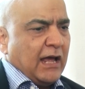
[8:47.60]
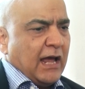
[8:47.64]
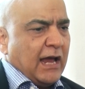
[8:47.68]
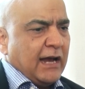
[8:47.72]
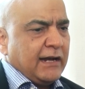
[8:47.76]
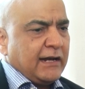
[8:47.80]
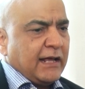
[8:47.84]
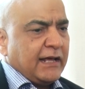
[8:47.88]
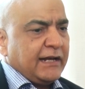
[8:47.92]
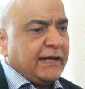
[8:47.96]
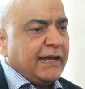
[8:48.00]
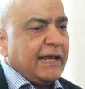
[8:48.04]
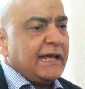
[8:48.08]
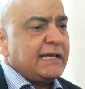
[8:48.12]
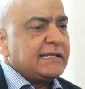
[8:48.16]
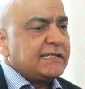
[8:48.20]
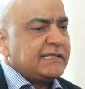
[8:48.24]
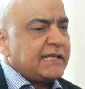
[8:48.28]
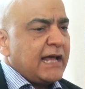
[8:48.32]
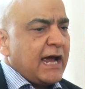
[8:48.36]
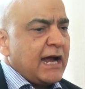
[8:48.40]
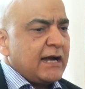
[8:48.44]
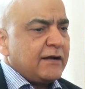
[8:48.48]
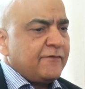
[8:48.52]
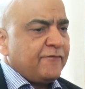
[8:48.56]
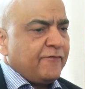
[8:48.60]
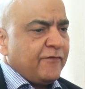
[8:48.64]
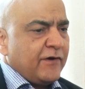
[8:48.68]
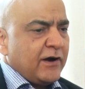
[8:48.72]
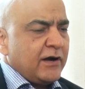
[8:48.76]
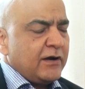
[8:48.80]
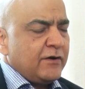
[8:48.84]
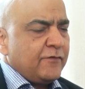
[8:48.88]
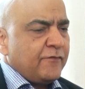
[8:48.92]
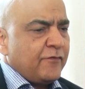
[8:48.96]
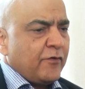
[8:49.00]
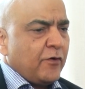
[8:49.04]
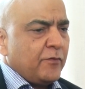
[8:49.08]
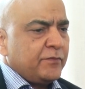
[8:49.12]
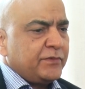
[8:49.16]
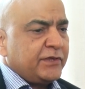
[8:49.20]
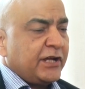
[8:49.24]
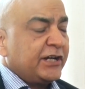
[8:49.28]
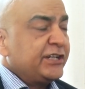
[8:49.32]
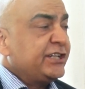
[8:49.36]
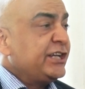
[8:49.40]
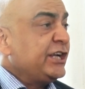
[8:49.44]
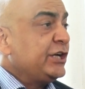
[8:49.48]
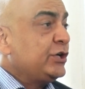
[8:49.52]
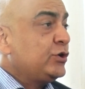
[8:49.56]
And I raised that fund from
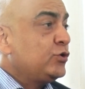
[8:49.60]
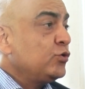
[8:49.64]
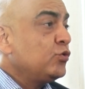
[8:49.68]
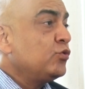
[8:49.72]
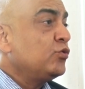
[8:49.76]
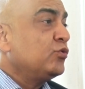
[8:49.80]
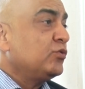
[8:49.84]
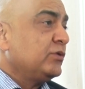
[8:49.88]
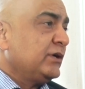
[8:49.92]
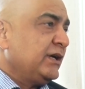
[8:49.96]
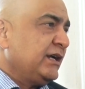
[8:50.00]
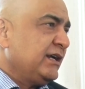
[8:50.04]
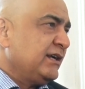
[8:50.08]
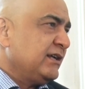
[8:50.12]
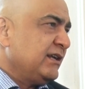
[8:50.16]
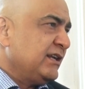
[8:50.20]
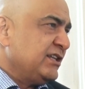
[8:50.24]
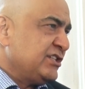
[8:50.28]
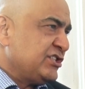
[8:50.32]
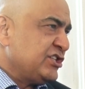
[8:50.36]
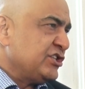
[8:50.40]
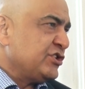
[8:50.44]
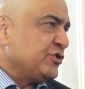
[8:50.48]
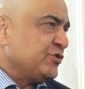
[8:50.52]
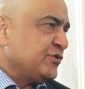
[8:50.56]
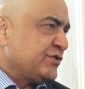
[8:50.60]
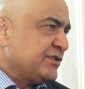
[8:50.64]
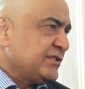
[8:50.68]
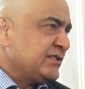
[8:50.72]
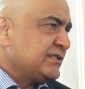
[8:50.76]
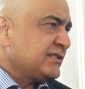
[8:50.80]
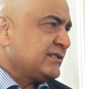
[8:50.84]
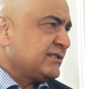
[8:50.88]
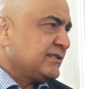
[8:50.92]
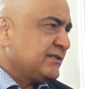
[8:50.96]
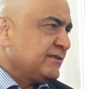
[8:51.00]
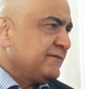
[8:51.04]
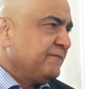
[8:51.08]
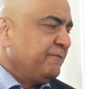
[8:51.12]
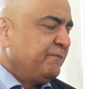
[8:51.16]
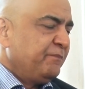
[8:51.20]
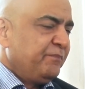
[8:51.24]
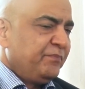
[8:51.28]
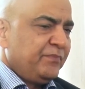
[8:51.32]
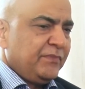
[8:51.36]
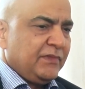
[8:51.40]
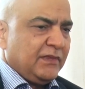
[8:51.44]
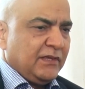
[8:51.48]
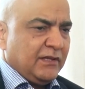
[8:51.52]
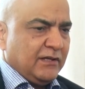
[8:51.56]
32 Indian institutions.
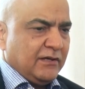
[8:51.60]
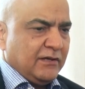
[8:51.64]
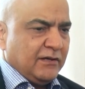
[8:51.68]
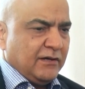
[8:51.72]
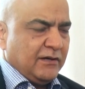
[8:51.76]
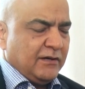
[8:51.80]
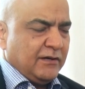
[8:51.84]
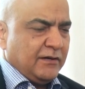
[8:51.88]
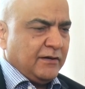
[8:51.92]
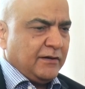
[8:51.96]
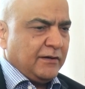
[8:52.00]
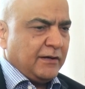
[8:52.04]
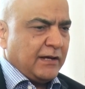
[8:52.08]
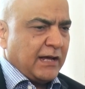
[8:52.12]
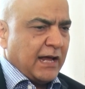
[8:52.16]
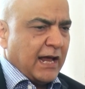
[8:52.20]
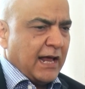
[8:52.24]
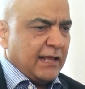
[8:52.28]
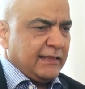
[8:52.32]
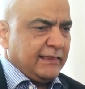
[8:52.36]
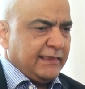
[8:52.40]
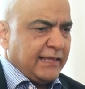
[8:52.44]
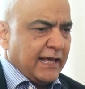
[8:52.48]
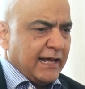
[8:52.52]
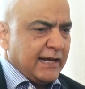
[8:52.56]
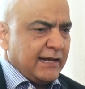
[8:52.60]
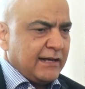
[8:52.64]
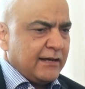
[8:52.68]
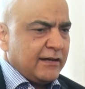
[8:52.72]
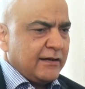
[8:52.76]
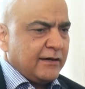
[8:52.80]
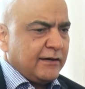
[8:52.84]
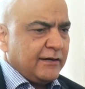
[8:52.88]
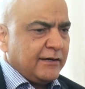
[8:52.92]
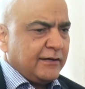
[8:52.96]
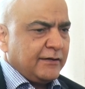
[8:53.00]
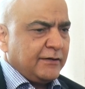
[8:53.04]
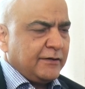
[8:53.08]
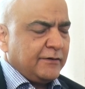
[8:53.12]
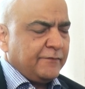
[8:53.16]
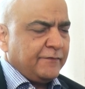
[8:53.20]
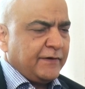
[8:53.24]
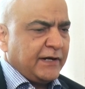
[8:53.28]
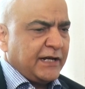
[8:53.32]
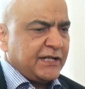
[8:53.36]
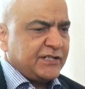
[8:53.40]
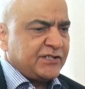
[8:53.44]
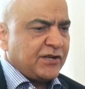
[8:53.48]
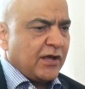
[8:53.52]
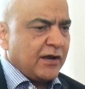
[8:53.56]
And then
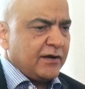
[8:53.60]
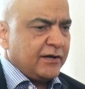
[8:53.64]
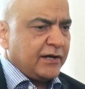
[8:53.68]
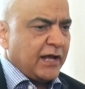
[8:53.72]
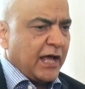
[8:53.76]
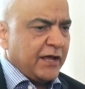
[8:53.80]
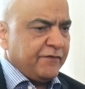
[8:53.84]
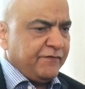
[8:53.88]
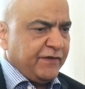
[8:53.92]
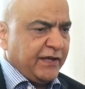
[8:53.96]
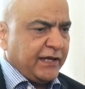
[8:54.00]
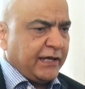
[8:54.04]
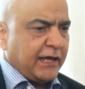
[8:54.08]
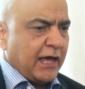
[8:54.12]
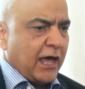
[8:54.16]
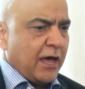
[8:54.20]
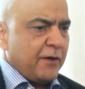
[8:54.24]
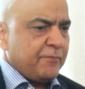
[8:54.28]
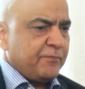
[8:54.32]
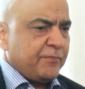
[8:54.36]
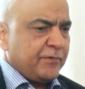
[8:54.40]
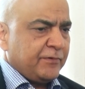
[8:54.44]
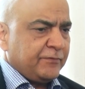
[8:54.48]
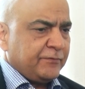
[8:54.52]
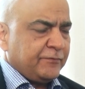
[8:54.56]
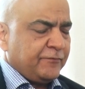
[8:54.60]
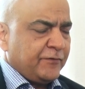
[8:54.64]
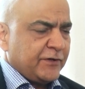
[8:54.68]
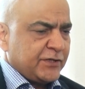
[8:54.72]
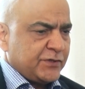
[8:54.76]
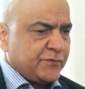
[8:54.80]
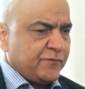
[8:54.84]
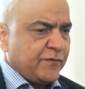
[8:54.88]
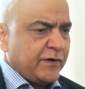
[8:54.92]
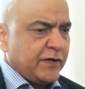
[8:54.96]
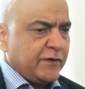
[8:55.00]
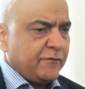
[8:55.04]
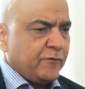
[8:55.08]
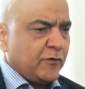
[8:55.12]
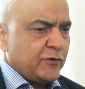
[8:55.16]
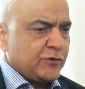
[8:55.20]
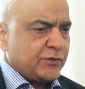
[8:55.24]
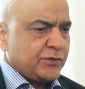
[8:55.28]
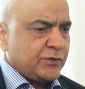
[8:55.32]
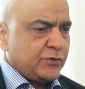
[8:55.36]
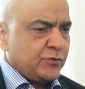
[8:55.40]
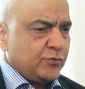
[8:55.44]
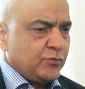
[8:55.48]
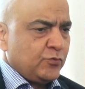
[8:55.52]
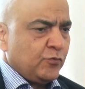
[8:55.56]
when I started IvyCap, first fund
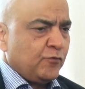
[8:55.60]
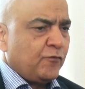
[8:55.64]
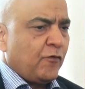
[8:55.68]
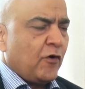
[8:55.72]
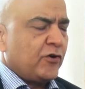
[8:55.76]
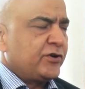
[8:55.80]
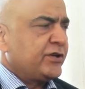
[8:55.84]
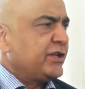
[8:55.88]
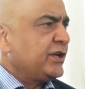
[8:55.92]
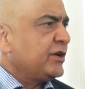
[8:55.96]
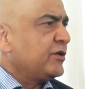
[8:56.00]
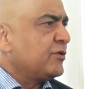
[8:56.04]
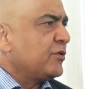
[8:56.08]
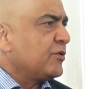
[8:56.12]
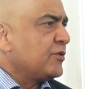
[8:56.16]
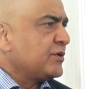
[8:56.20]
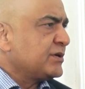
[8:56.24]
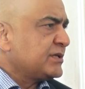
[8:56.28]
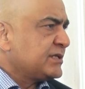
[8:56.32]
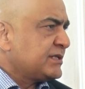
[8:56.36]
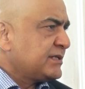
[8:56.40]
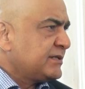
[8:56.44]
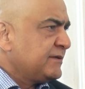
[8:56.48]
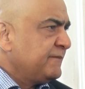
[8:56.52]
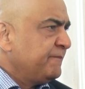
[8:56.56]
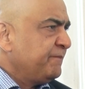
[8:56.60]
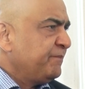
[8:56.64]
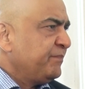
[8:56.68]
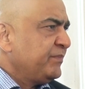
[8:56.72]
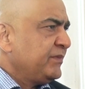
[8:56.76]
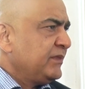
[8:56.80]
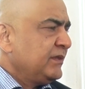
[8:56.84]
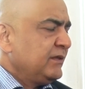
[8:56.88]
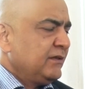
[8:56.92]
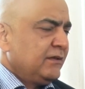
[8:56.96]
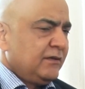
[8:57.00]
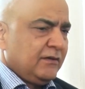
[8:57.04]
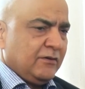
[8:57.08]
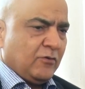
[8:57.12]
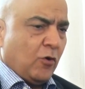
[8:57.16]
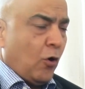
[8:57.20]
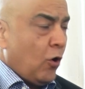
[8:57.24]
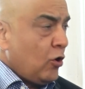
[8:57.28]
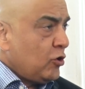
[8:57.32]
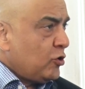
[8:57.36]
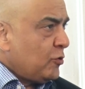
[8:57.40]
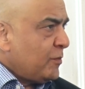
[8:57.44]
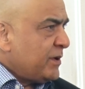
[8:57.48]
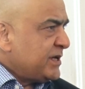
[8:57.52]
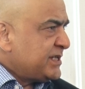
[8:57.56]
was 240 crores,
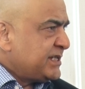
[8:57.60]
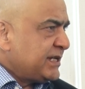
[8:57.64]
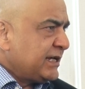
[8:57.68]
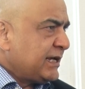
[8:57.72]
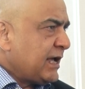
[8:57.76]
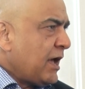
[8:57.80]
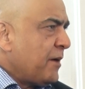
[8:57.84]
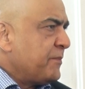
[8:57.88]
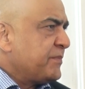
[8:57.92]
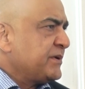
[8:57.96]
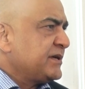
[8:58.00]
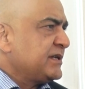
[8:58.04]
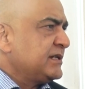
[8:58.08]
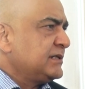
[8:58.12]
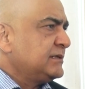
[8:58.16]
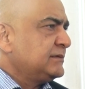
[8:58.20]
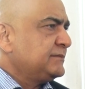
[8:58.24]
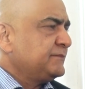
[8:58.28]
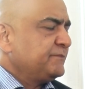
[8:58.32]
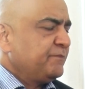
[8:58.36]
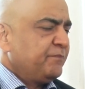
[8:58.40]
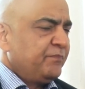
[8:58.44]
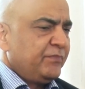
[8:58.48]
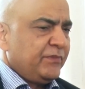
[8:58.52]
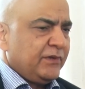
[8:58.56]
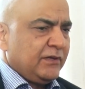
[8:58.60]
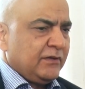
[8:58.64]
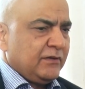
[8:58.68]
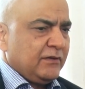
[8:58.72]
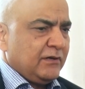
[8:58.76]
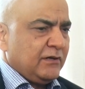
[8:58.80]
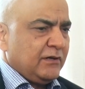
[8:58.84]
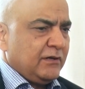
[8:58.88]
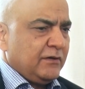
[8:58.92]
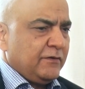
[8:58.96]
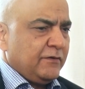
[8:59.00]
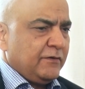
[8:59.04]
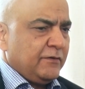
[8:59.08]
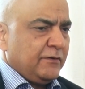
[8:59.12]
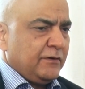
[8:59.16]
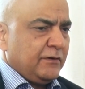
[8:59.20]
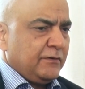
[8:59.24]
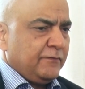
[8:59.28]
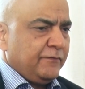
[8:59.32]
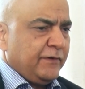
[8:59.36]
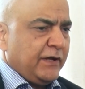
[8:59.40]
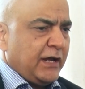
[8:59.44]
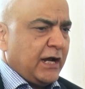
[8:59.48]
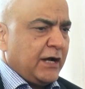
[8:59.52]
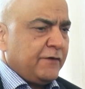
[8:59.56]
all domestic capital.
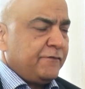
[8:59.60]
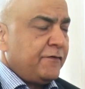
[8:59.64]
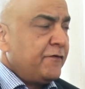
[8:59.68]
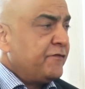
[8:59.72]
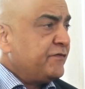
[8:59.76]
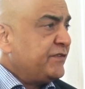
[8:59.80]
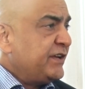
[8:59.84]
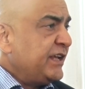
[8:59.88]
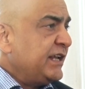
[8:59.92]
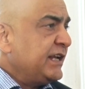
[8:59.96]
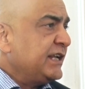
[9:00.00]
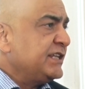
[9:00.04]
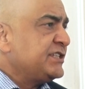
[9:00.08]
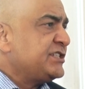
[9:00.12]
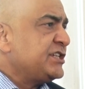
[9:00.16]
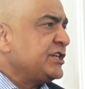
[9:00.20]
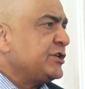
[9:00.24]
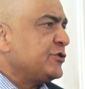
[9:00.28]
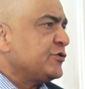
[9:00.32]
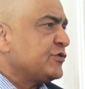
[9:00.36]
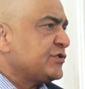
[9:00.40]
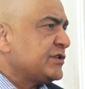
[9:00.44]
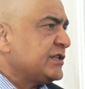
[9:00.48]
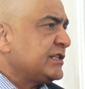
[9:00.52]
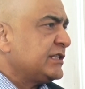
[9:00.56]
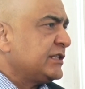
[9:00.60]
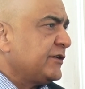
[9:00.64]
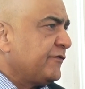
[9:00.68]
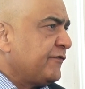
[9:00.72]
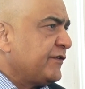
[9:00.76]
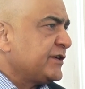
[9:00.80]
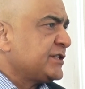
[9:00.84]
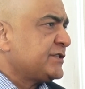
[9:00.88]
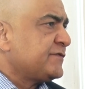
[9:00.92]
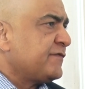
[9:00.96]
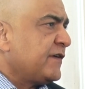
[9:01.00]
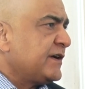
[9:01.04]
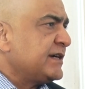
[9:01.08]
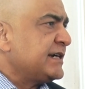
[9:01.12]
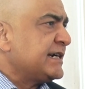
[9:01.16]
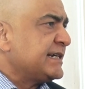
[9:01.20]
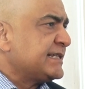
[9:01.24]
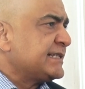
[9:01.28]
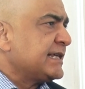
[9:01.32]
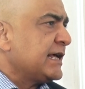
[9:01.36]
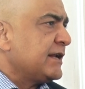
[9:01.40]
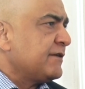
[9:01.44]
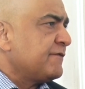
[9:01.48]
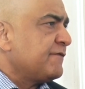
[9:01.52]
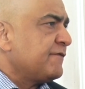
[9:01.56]
We had 15 institutions in the first fund
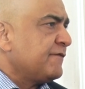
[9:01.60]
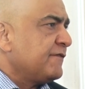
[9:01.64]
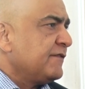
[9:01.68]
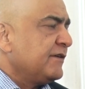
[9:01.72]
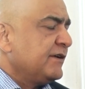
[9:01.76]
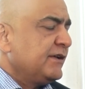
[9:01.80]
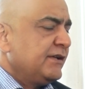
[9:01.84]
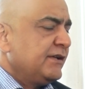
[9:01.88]
itself.